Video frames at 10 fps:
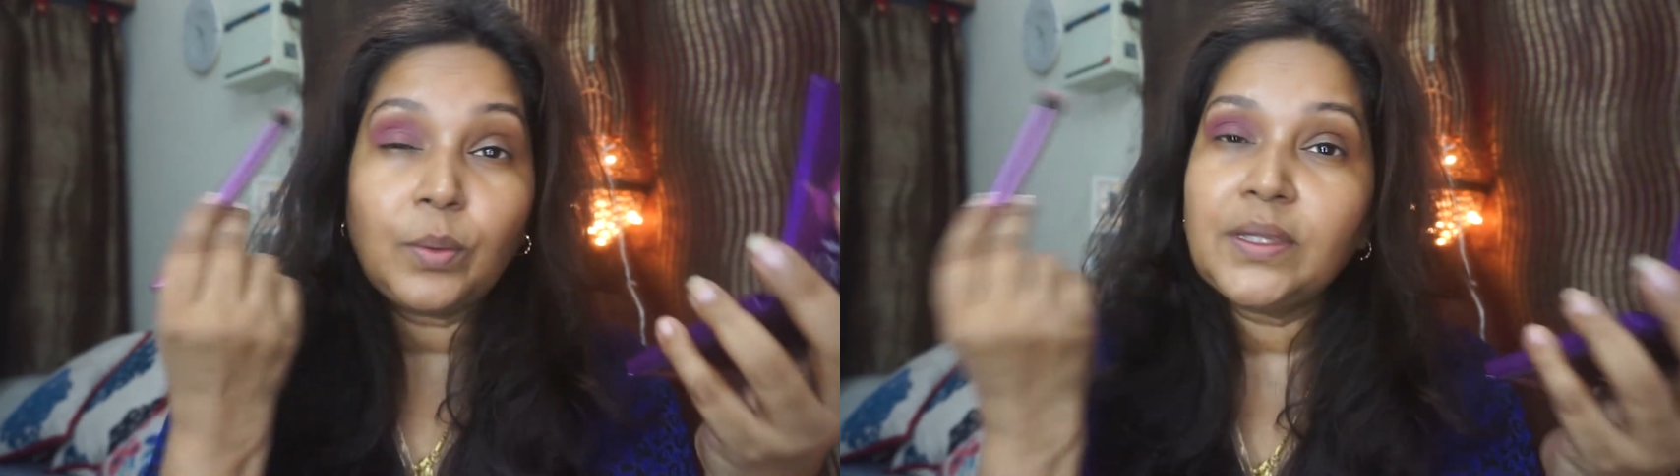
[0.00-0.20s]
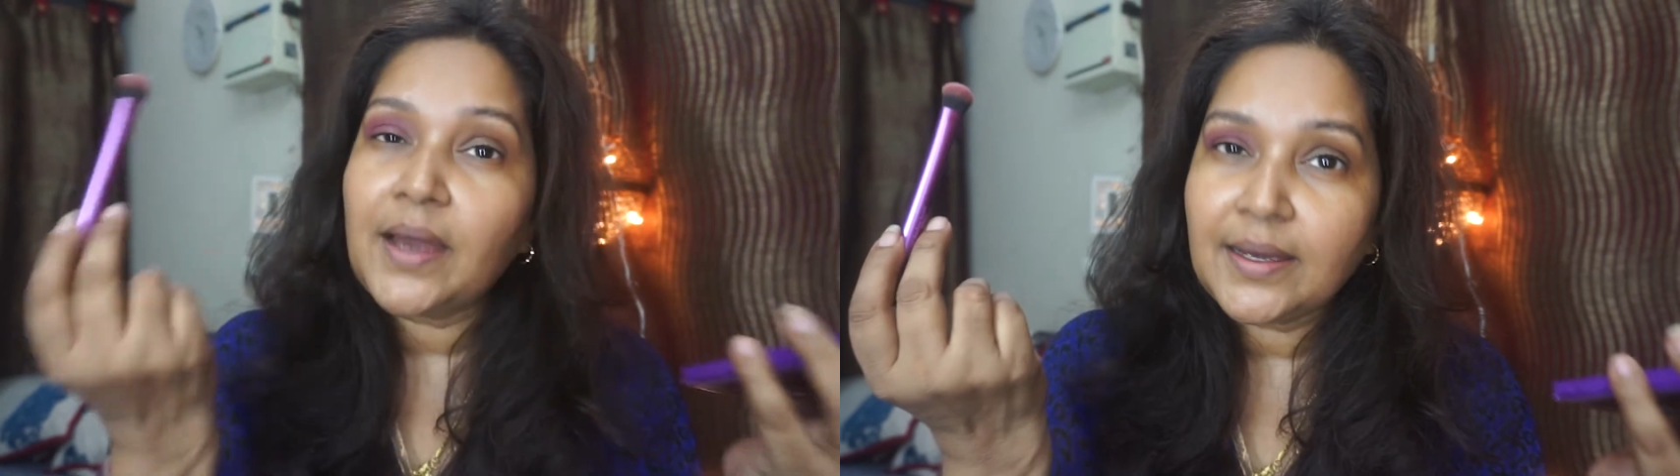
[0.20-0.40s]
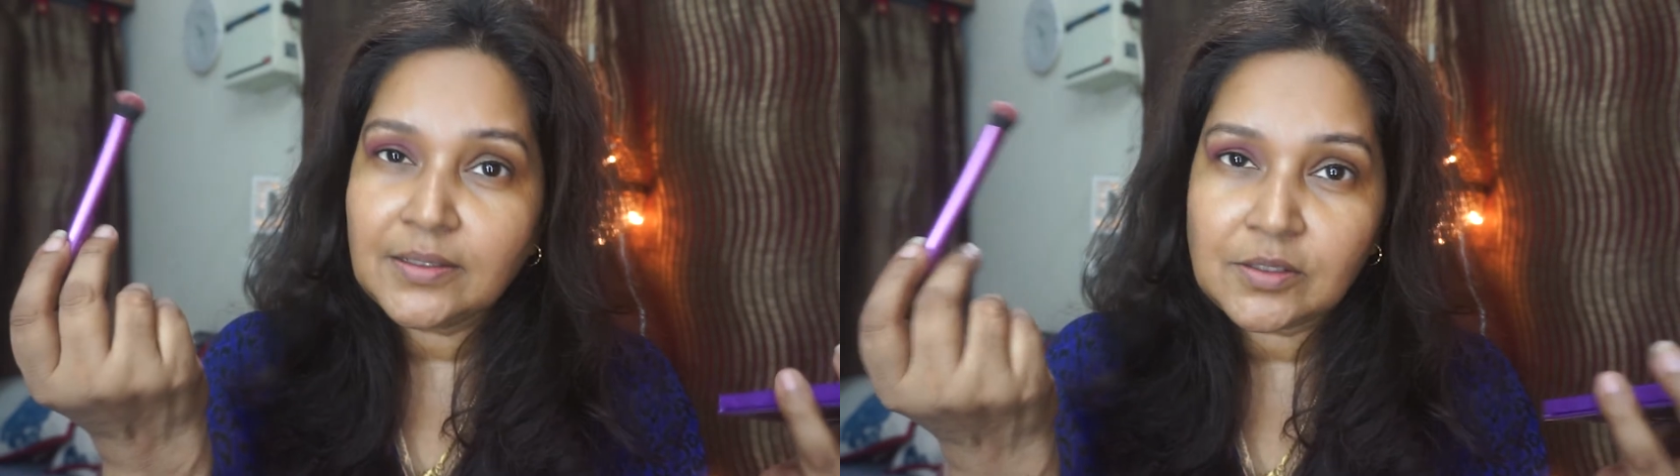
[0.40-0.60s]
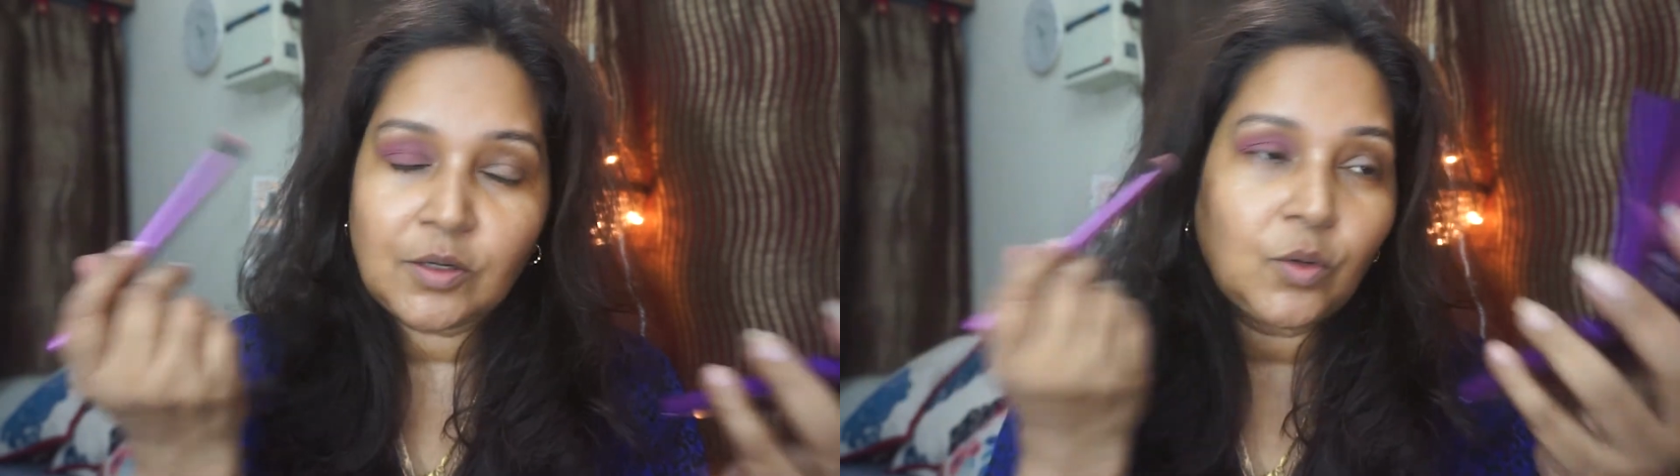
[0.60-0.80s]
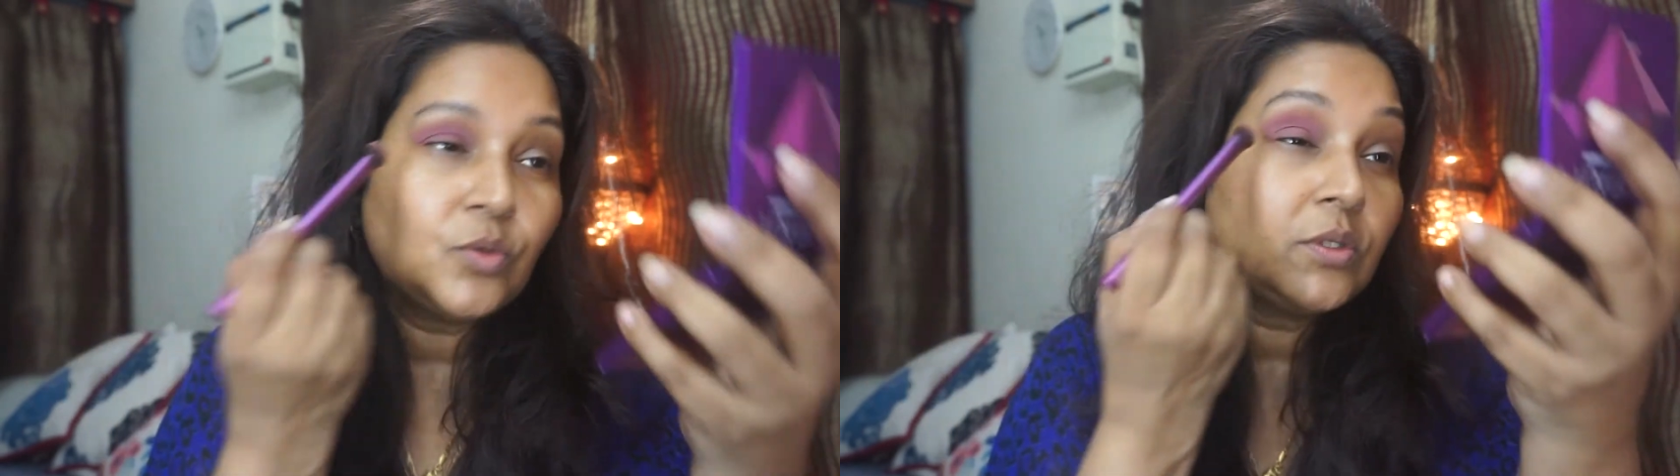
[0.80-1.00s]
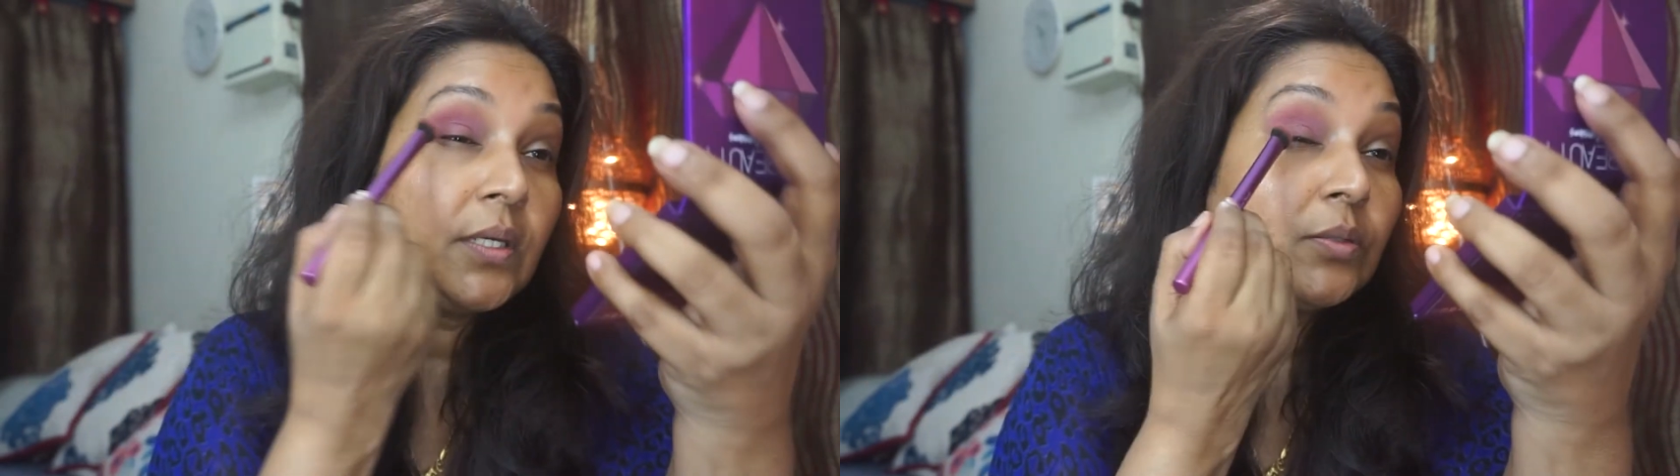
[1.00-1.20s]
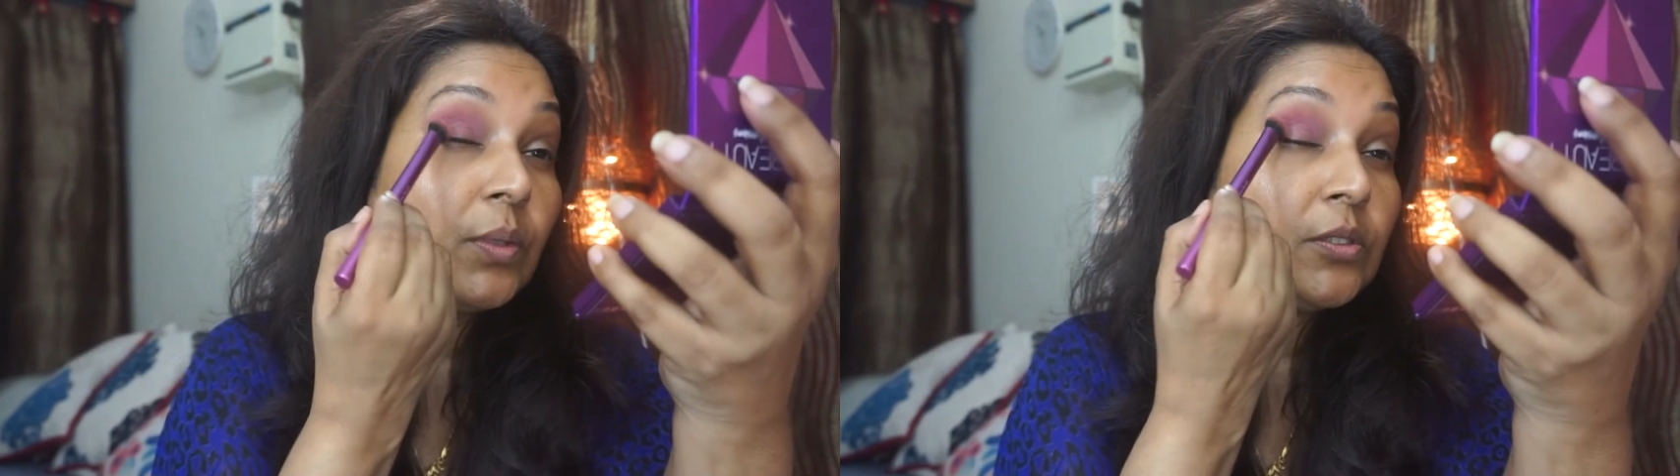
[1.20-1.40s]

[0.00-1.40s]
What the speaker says: with the eyes closed as well,